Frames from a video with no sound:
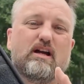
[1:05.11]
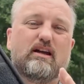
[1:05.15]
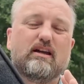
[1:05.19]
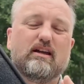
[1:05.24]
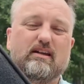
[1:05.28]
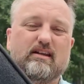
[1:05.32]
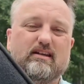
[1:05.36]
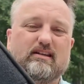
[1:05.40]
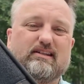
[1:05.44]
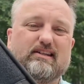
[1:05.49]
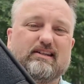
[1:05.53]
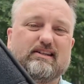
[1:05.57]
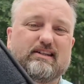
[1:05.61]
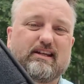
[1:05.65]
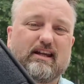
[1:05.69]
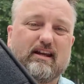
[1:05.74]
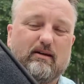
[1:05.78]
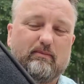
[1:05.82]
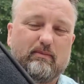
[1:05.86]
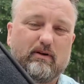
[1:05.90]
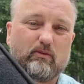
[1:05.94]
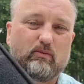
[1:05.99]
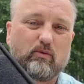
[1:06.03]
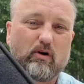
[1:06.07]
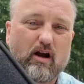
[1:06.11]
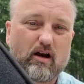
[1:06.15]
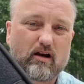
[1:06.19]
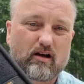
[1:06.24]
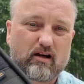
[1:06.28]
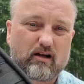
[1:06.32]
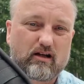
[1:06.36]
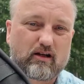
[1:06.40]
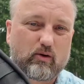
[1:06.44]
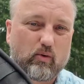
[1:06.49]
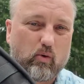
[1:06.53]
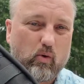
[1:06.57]
that this is going to be
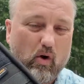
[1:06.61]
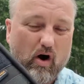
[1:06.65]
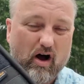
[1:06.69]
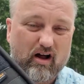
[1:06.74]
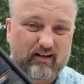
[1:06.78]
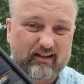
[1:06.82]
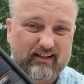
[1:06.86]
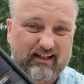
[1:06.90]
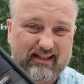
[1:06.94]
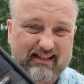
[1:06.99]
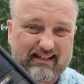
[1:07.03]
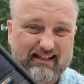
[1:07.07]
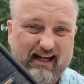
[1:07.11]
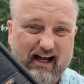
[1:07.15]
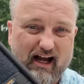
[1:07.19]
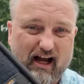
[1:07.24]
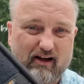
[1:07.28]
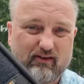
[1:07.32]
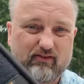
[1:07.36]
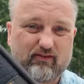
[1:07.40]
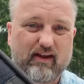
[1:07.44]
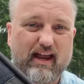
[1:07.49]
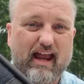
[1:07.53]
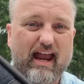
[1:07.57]
rugged, quality, tough,